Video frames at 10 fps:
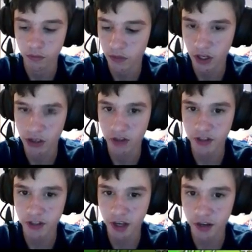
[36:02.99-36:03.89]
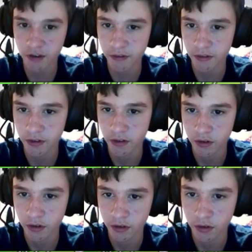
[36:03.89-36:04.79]
Can I at least save?
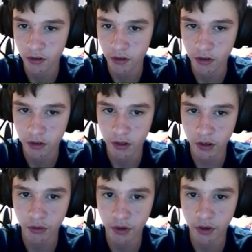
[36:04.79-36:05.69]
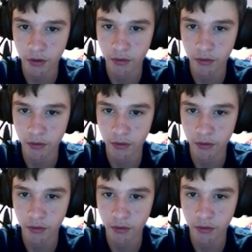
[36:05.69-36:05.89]
There we go.